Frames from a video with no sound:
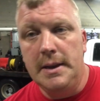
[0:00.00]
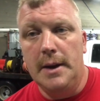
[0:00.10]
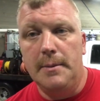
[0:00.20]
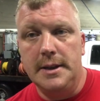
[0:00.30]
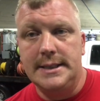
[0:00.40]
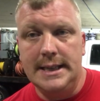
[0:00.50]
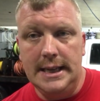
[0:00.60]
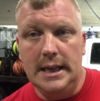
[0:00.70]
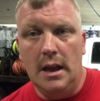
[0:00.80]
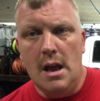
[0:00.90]
be able to
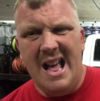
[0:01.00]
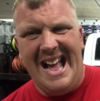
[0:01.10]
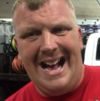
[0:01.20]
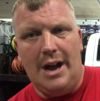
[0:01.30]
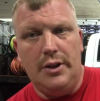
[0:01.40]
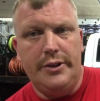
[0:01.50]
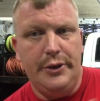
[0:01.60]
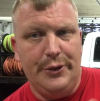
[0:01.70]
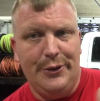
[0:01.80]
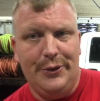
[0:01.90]
see how to,